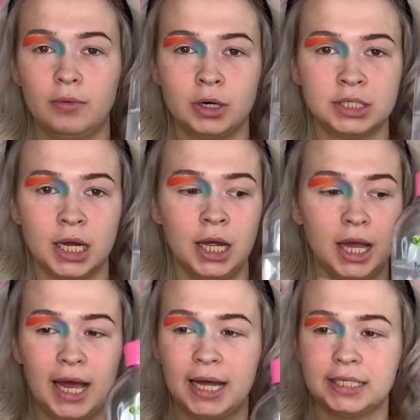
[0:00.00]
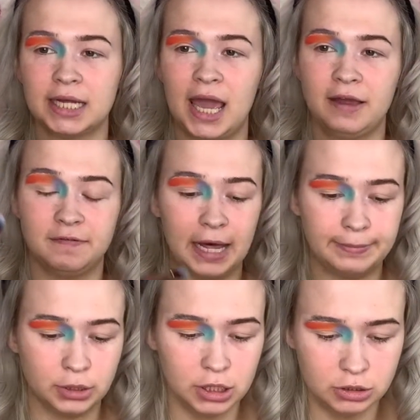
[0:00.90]
water and a flat
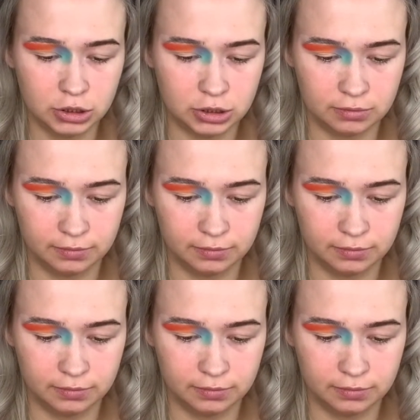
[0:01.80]
brush.